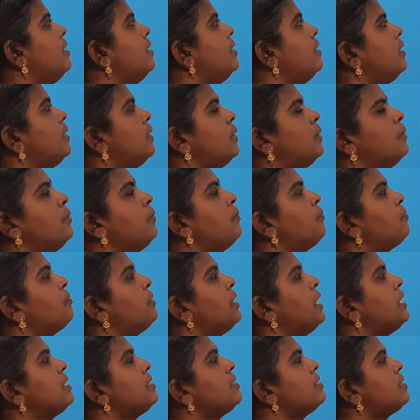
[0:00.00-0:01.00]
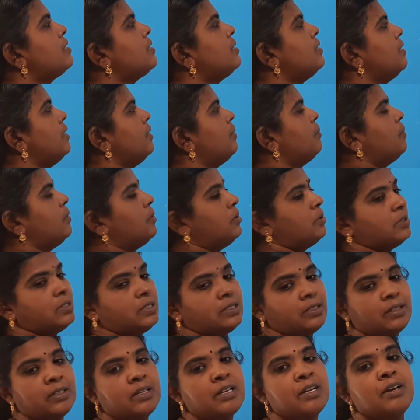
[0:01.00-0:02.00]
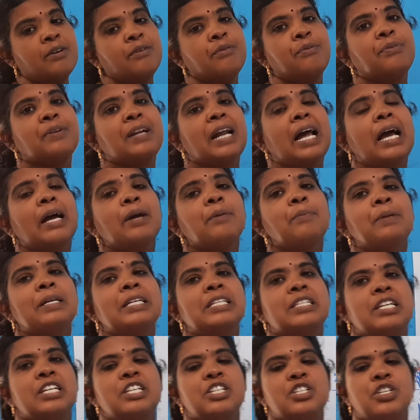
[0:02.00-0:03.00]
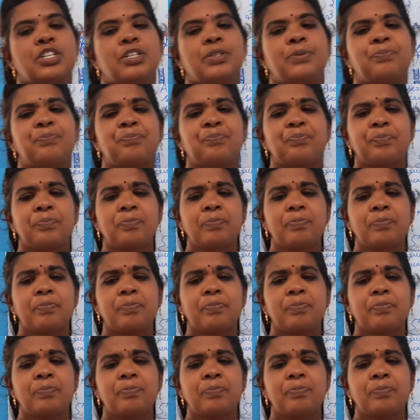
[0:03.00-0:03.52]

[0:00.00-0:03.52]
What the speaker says: Now next, about the fragmentation.